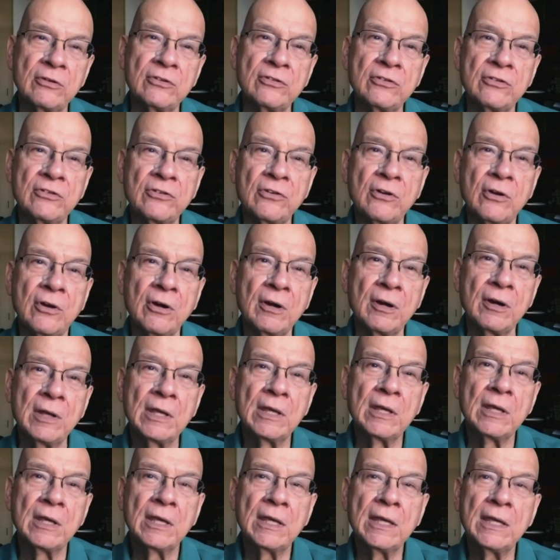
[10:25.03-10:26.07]
churches
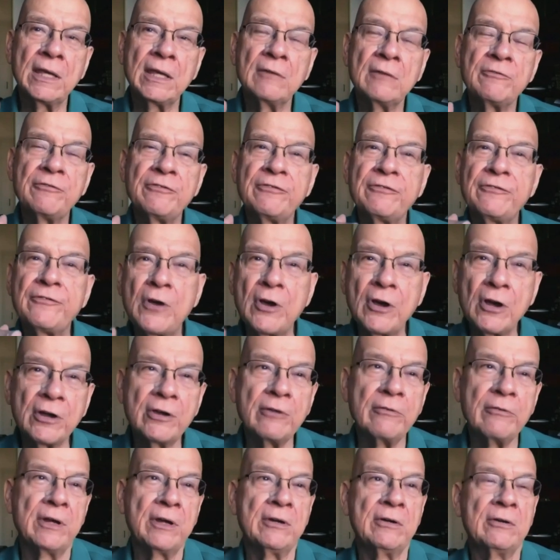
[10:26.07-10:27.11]
are in
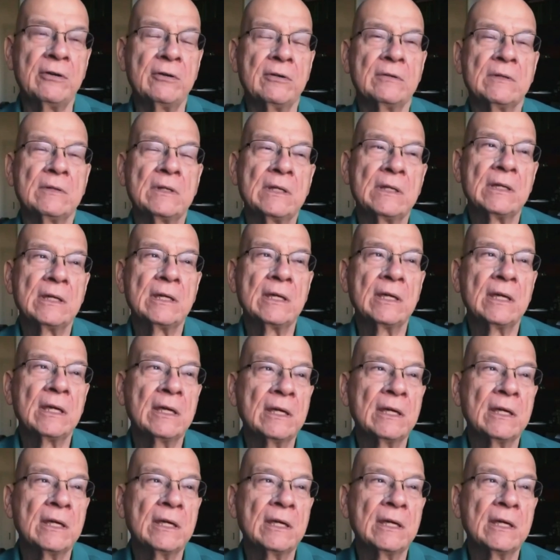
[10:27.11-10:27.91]
far greater